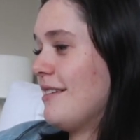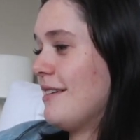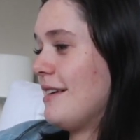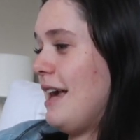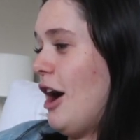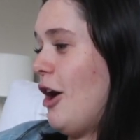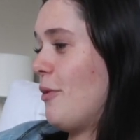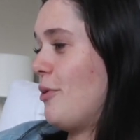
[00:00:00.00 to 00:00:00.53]

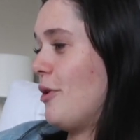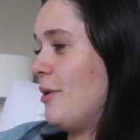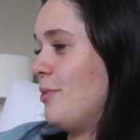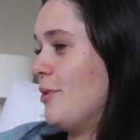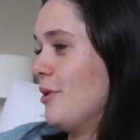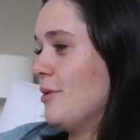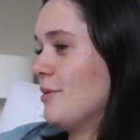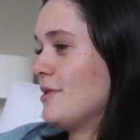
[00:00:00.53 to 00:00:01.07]
cowboy
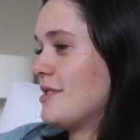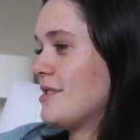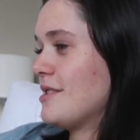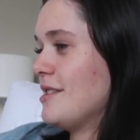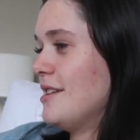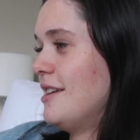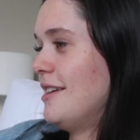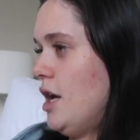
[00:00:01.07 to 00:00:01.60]

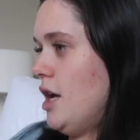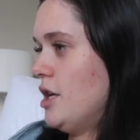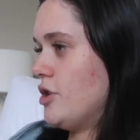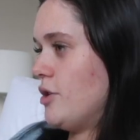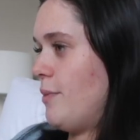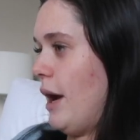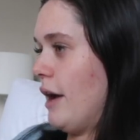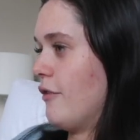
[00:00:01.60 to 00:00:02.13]
boots.
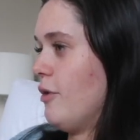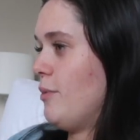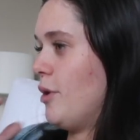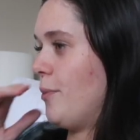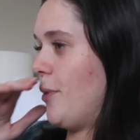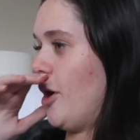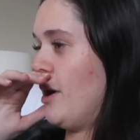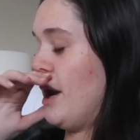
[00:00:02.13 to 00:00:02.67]
So I'm buying from
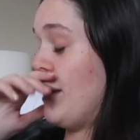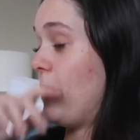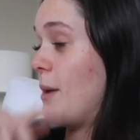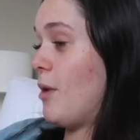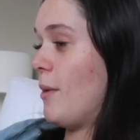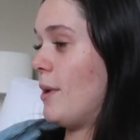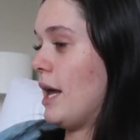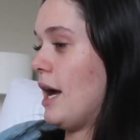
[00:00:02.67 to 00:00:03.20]
Boot Barn, and my
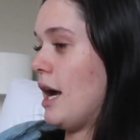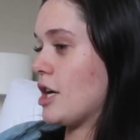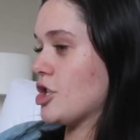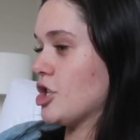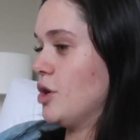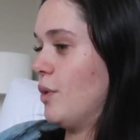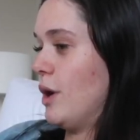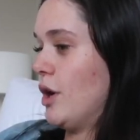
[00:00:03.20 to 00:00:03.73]
mom and I
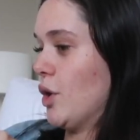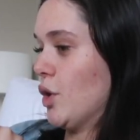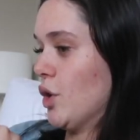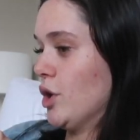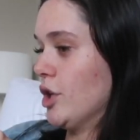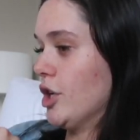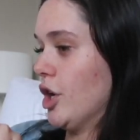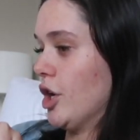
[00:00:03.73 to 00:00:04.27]
actually went
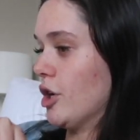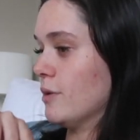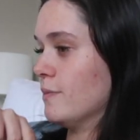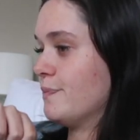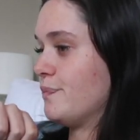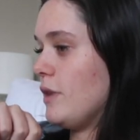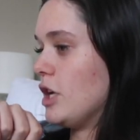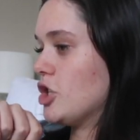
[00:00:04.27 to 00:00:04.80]

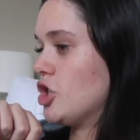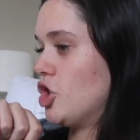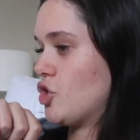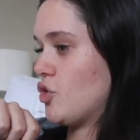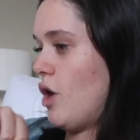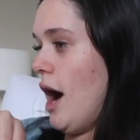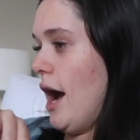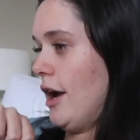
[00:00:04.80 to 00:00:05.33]
earlier to
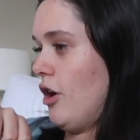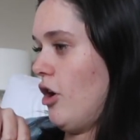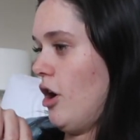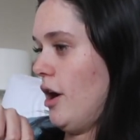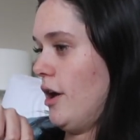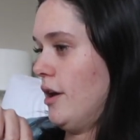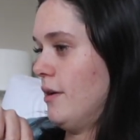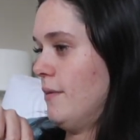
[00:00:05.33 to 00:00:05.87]
try
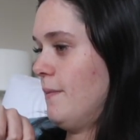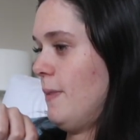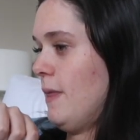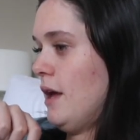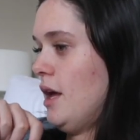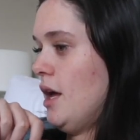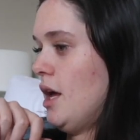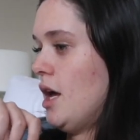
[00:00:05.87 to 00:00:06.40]
on
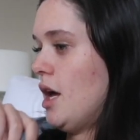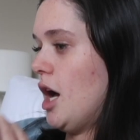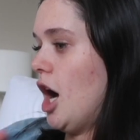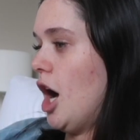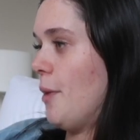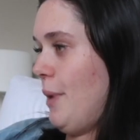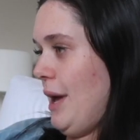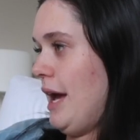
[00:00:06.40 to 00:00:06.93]

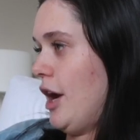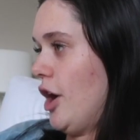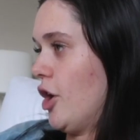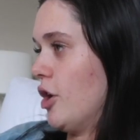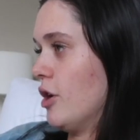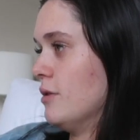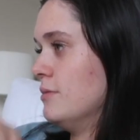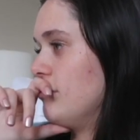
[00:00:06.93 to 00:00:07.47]
a
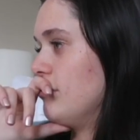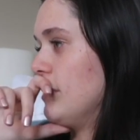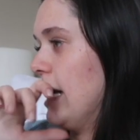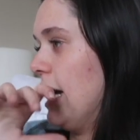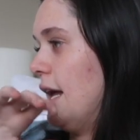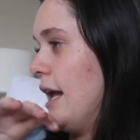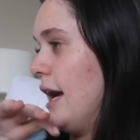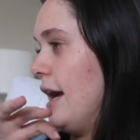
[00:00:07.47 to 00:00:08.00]
pair.
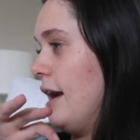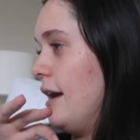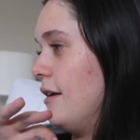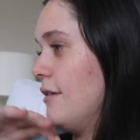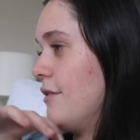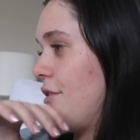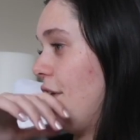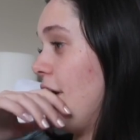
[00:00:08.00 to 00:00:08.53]
And
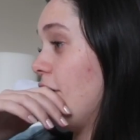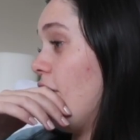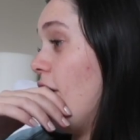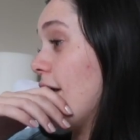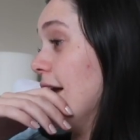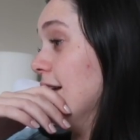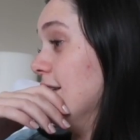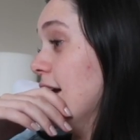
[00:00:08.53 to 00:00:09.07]
I, thank
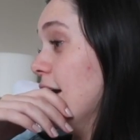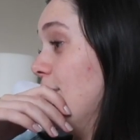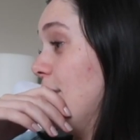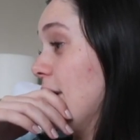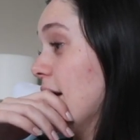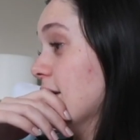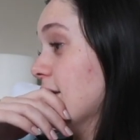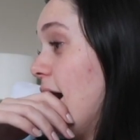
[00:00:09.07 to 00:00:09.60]
God I did,
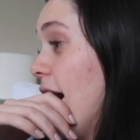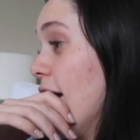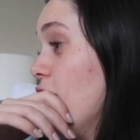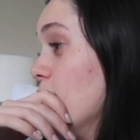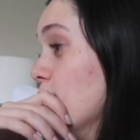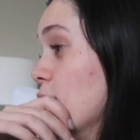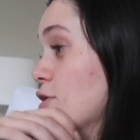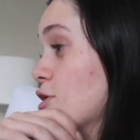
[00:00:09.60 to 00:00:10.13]
because I
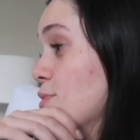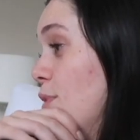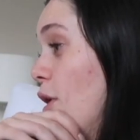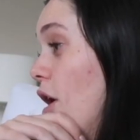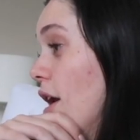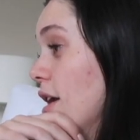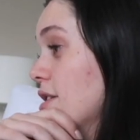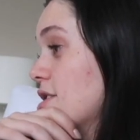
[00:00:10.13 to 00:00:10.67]
almost
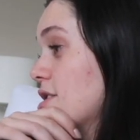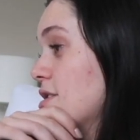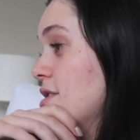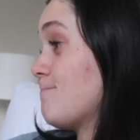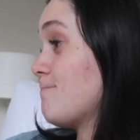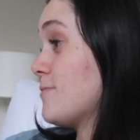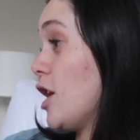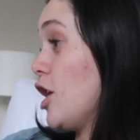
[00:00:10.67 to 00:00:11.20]
bought
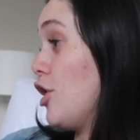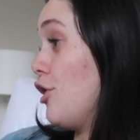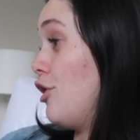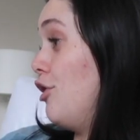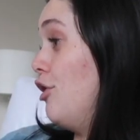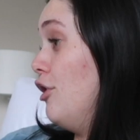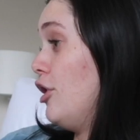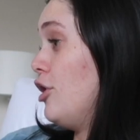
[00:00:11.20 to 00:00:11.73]

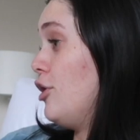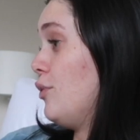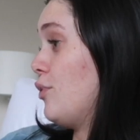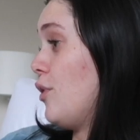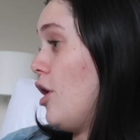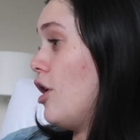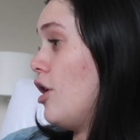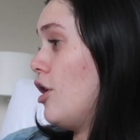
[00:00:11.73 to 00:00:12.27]
the
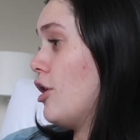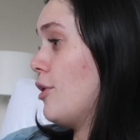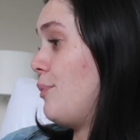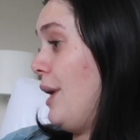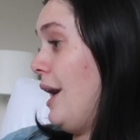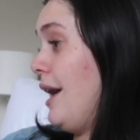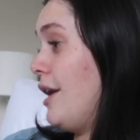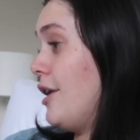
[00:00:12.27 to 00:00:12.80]
wrong
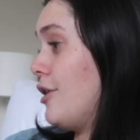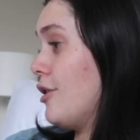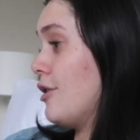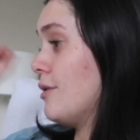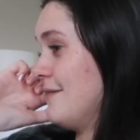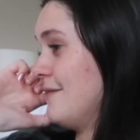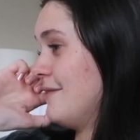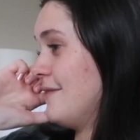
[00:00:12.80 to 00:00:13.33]

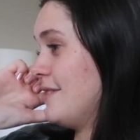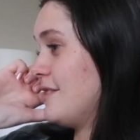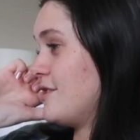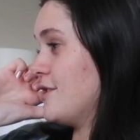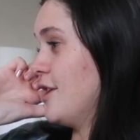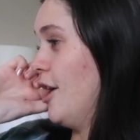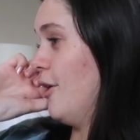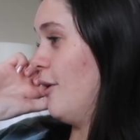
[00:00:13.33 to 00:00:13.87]
pair.
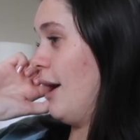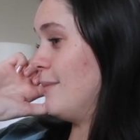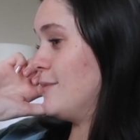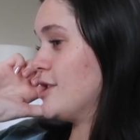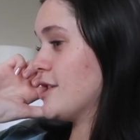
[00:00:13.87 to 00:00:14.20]
So I'm